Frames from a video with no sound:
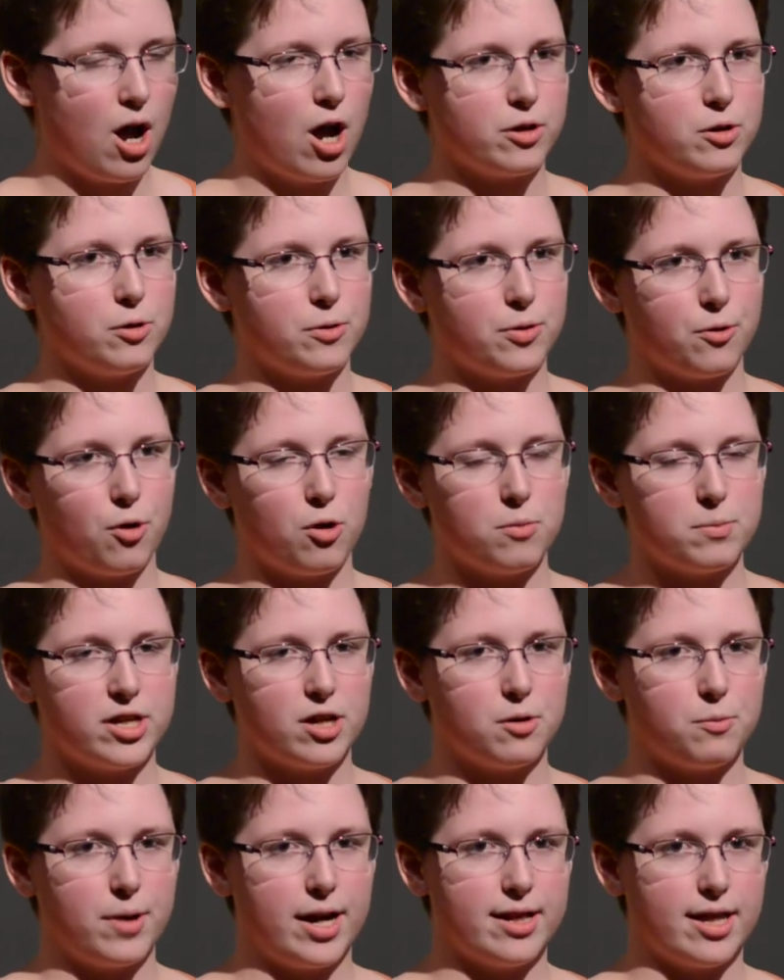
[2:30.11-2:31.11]
You throw me
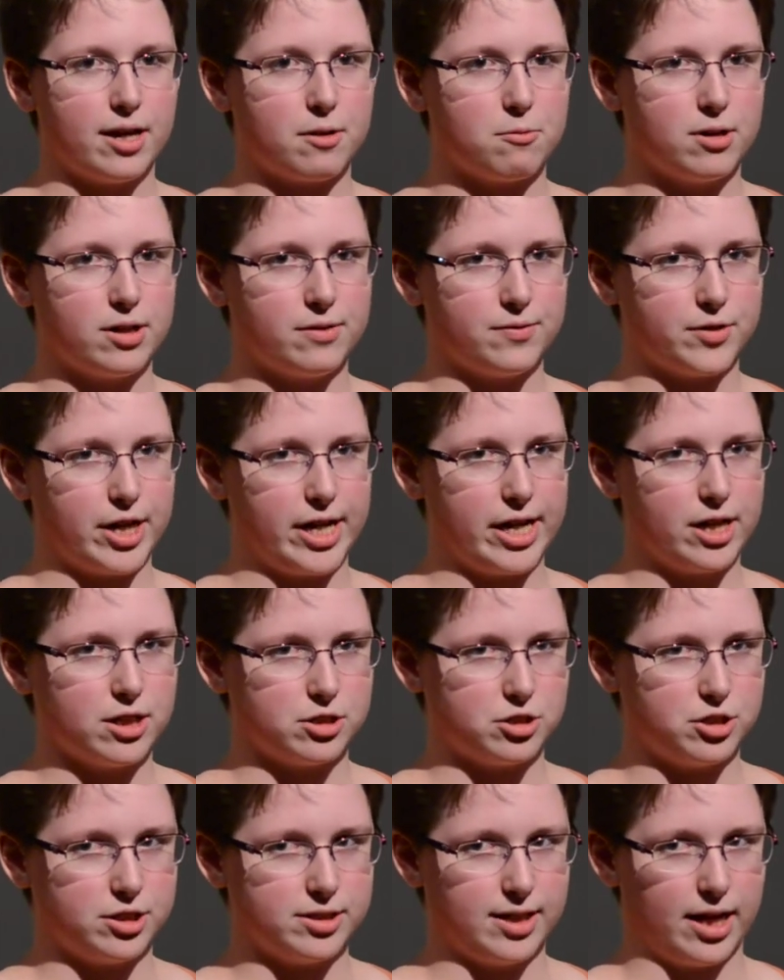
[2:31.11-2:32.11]
away like one of your
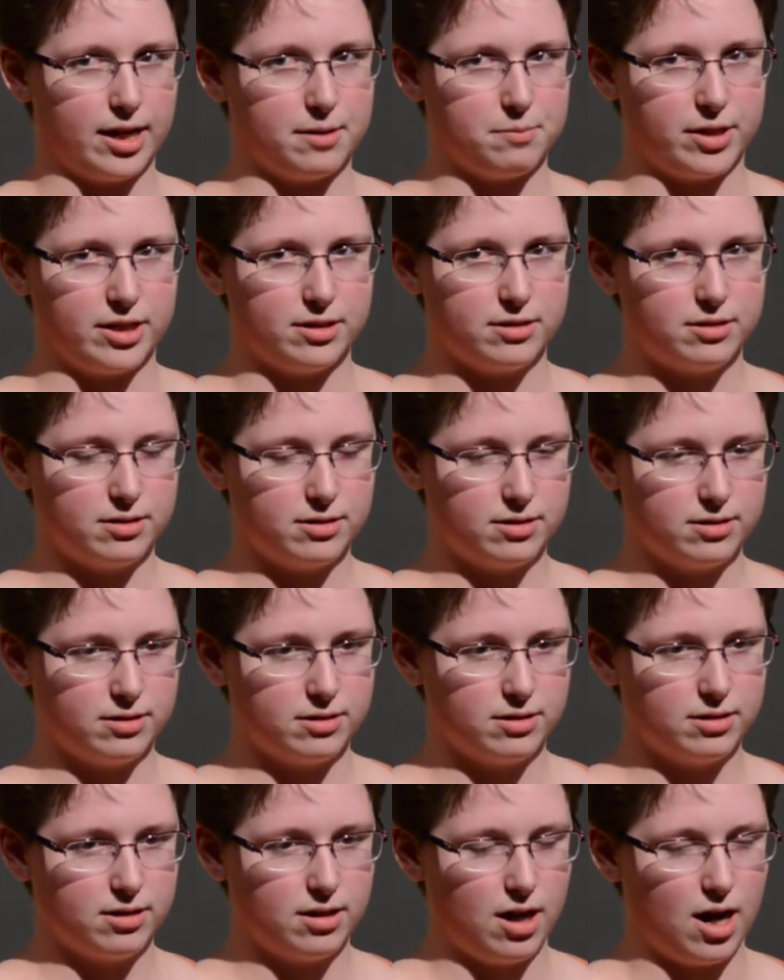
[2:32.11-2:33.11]
English assignments.
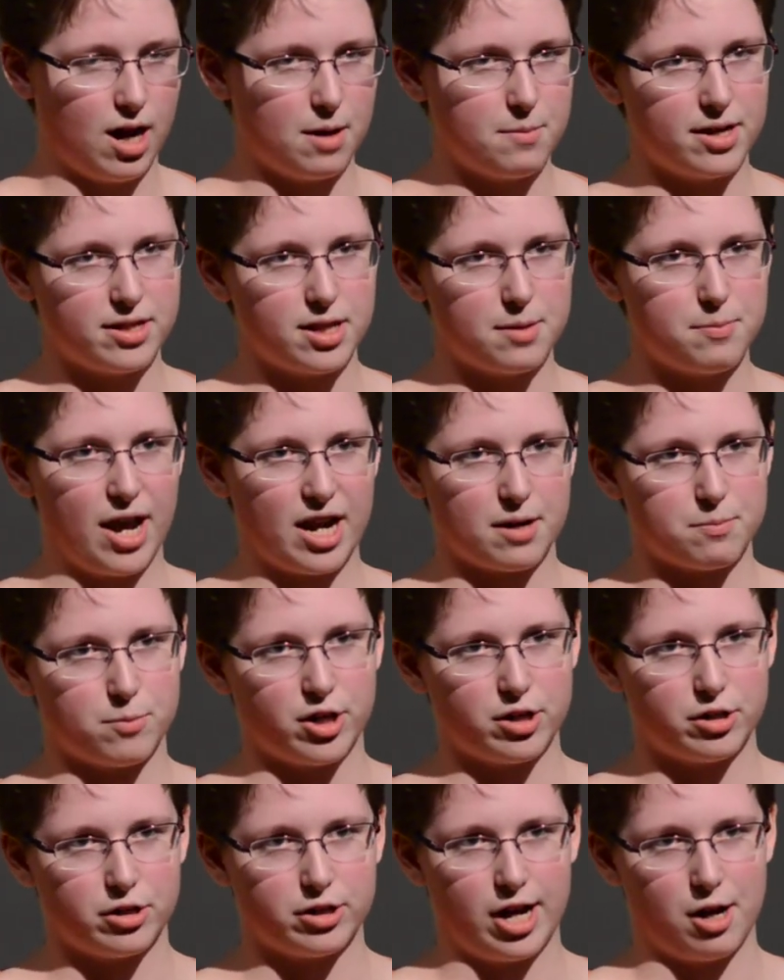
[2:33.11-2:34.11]
I'm on the back
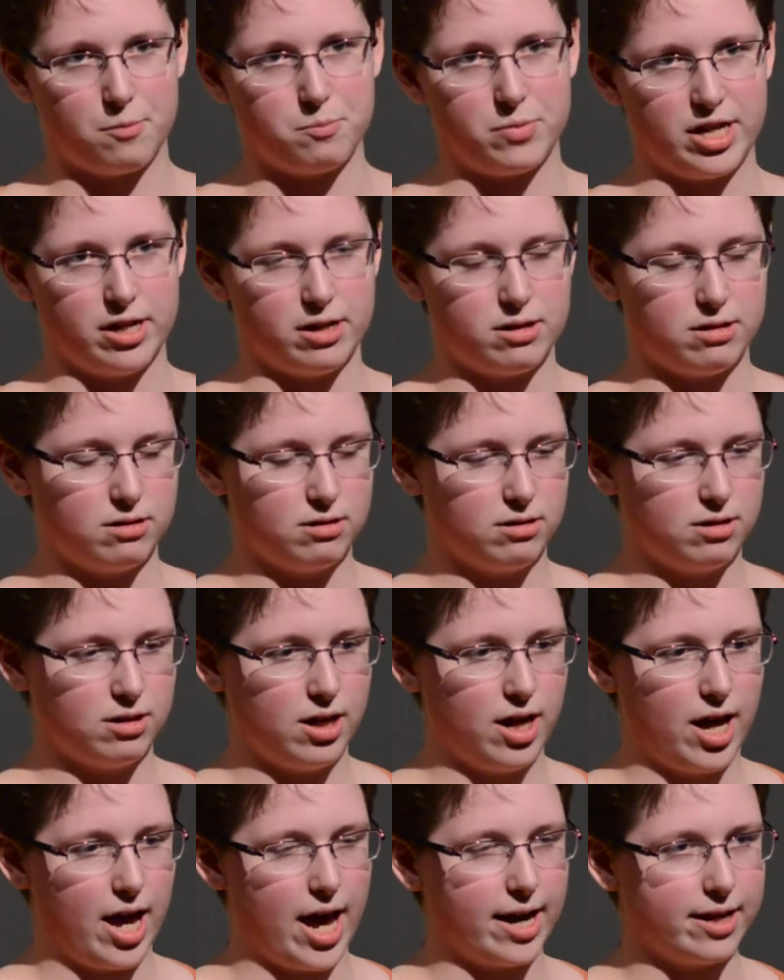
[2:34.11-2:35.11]
burner now, Bean,
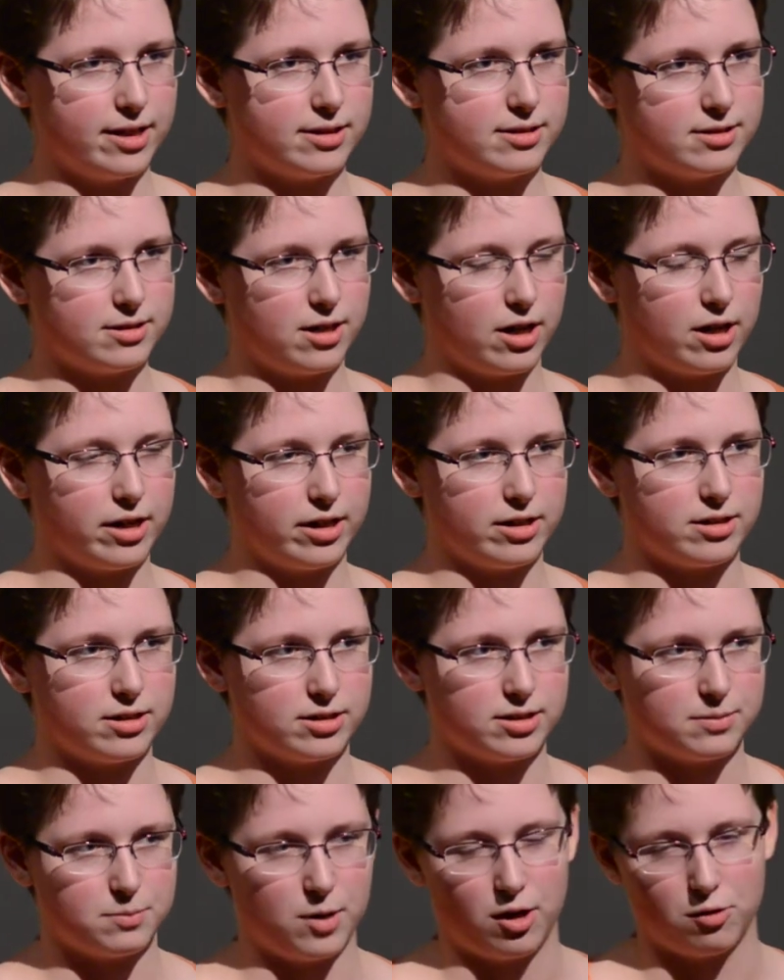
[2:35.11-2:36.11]
and it's starting to
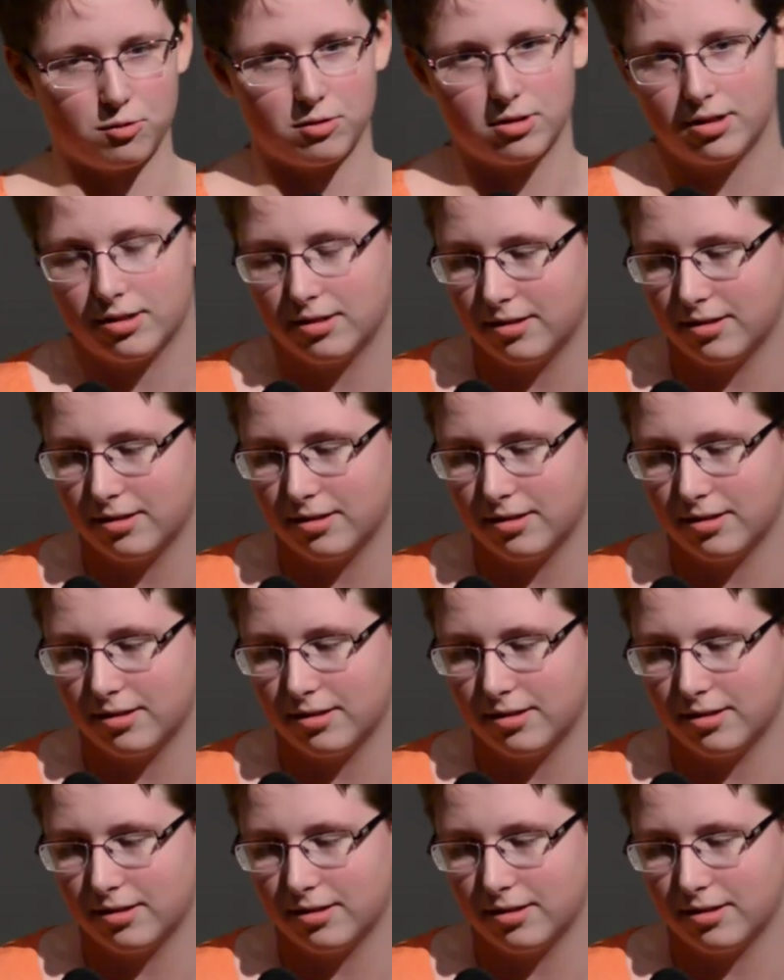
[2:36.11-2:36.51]
smoke.